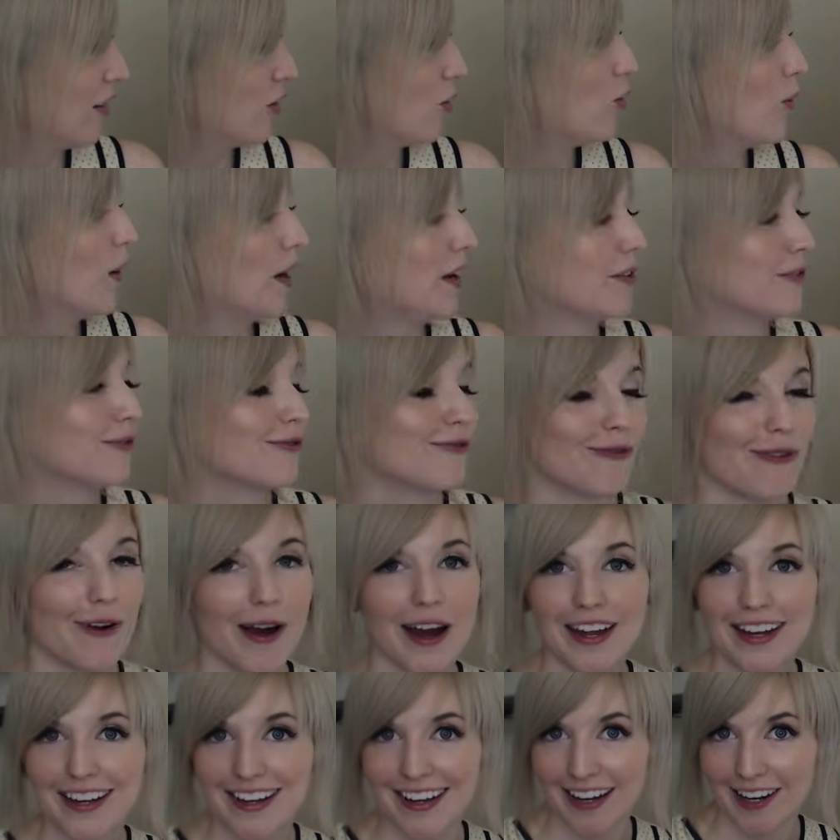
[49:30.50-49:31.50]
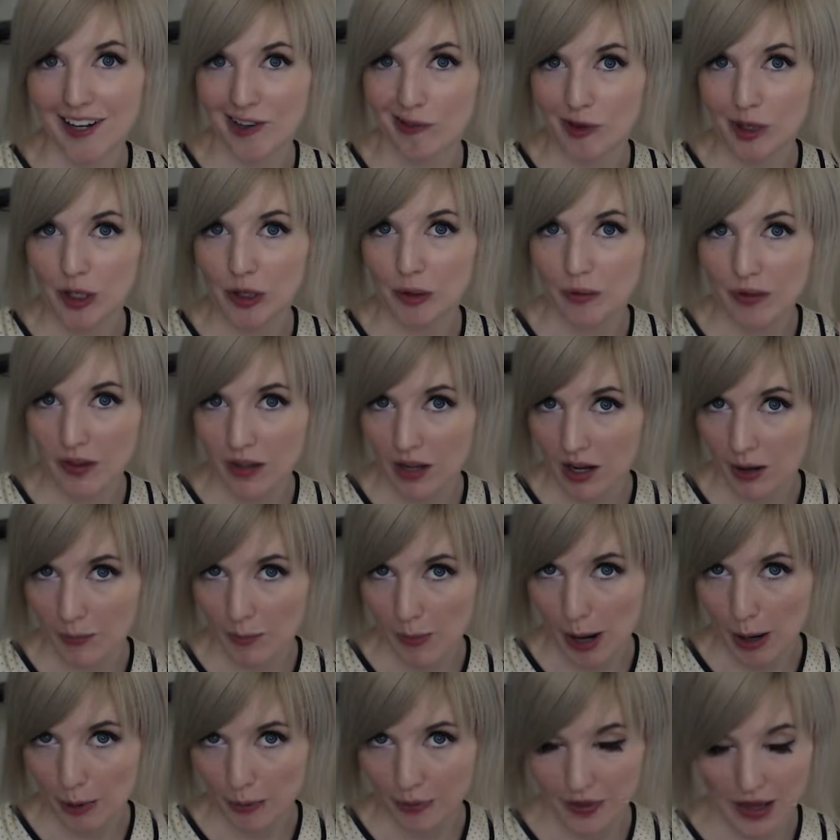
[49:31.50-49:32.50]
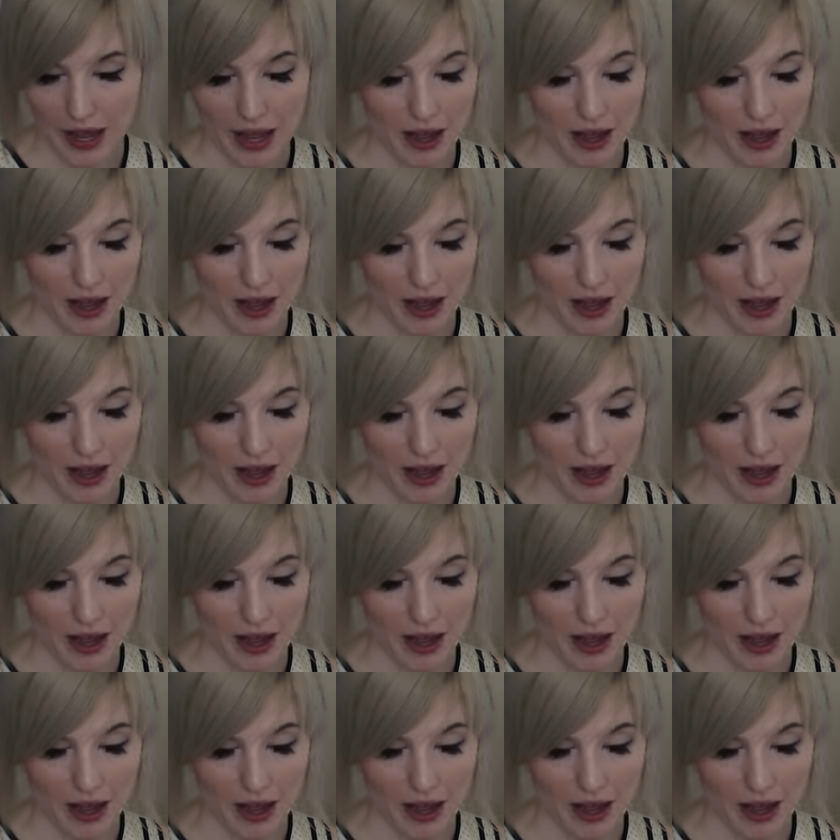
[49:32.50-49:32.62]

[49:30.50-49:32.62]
quite frightening when you think about that.